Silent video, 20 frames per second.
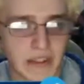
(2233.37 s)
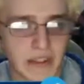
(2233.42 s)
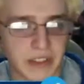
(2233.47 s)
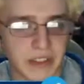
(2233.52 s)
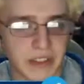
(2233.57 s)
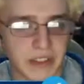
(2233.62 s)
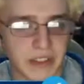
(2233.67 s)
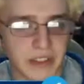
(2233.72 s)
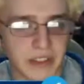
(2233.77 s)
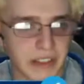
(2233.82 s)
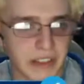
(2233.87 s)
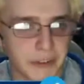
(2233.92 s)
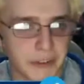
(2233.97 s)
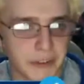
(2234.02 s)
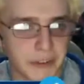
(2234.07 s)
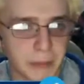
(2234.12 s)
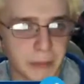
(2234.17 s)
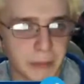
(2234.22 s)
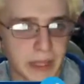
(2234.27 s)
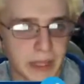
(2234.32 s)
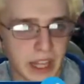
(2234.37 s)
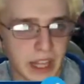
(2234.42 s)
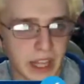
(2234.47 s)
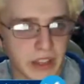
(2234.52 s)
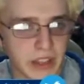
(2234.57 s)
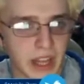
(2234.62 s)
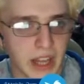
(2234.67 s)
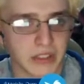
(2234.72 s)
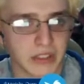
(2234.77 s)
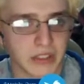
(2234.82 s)
an Elephone
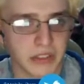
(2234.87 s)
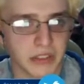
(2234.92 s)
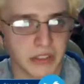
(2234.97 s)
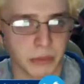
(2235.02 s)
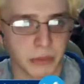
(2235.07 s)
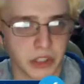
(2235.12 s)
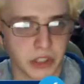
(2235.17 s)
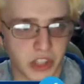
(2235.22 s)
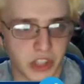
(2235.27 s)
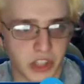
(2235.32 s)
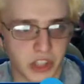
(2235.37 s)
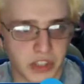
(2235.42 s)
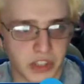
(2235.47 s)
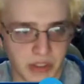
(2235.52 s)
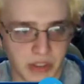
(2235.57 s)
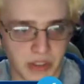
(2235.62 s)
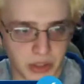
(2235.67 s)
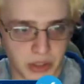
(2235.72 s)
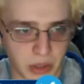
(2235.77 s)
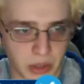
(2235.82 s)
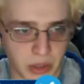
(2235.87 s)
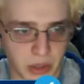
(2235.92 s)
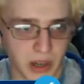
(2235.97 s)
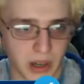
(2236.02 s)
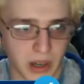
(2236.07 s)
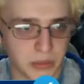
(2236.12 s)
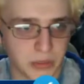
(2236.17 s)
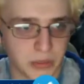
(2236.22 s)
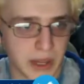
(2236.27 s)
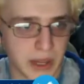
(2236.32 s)
P8000, which does have a
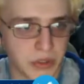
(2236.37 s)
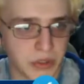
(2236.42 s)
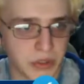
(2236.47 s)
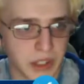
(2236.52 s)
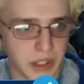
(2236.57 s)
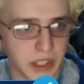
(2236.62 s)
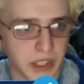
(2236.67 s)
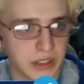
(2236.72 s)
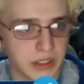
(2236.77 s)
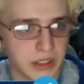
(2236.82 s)
humongous battery in it.